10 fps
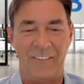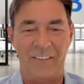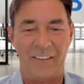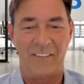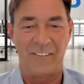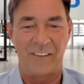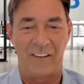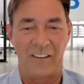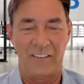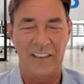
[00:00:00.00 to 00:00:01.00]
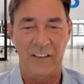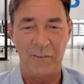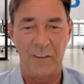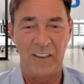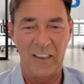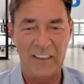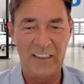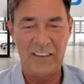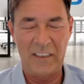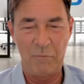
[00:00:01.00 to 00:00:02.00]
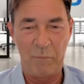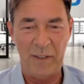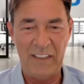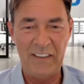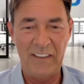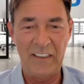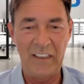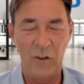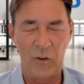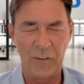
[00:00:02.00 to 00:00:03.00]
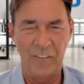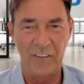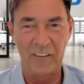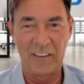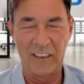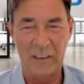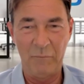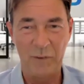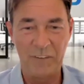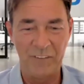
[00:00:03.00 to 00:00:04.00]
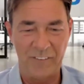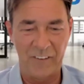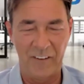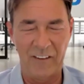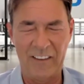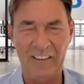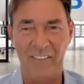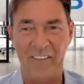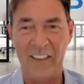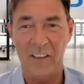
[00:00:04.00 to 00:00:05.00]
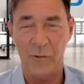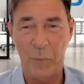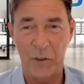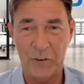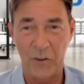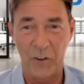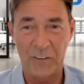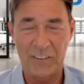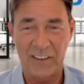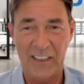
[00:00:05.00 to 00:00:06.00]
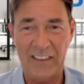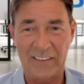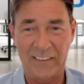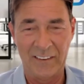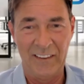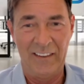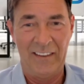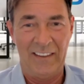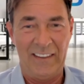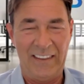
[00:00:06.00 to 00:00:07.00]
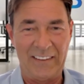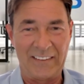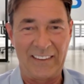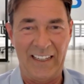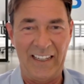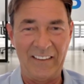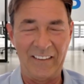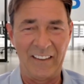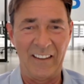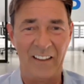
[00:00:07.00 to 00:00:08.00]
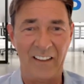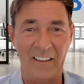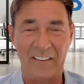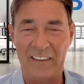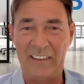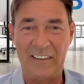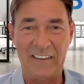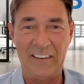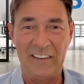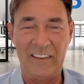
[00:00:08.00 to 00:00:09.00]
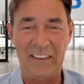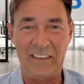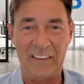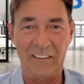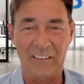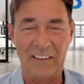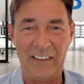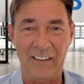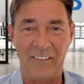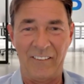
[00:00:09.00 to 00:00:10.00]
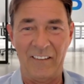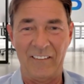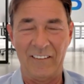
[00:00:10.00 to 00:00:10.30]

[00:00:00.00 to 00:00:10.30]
is definitely depending on the agreements in the export contract. It can it is